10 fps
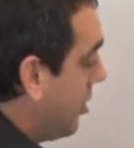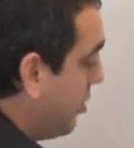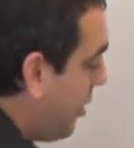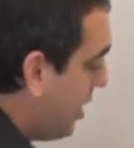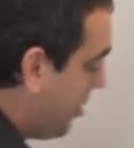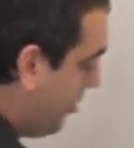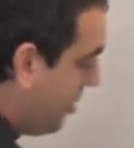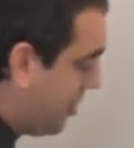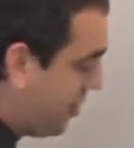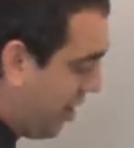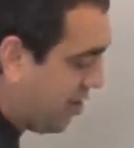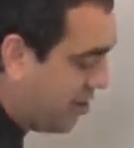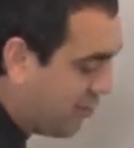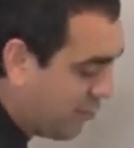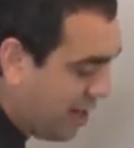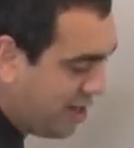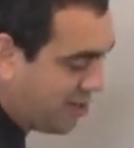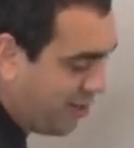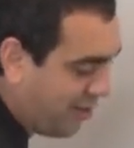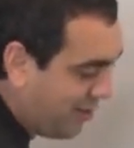the way to do this is actually to erase
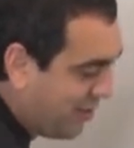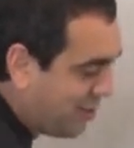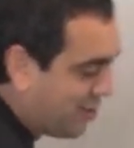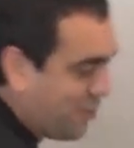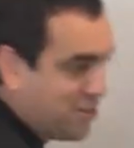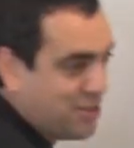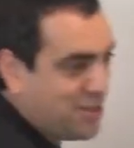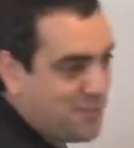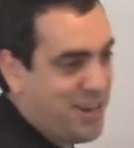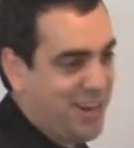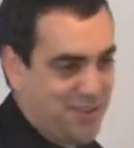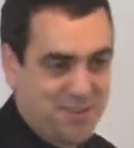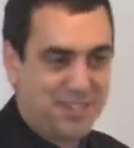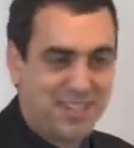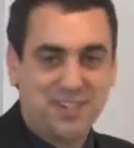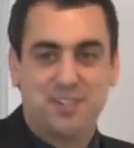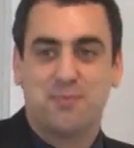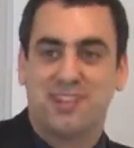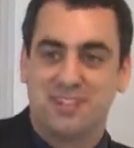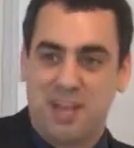all of the assumptions that you made earlier, so
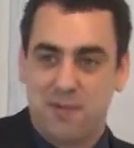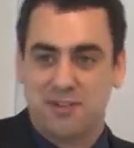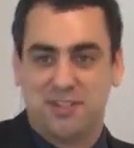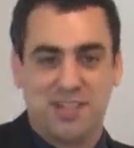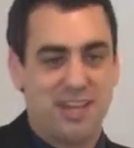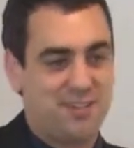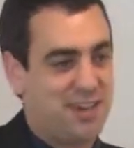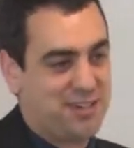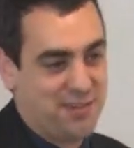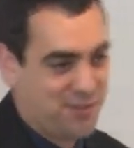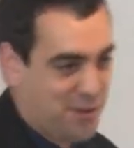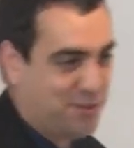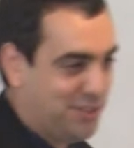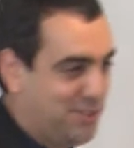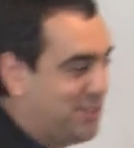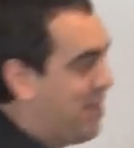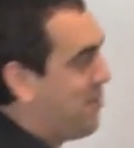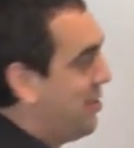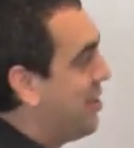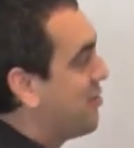by the time you're at the end you actually have no clue what's
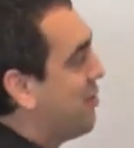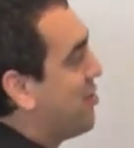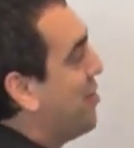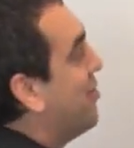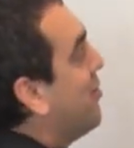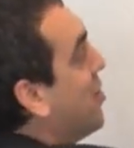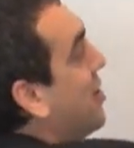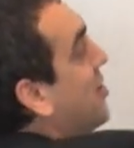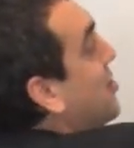happening. That's what I'm trying to avoid here.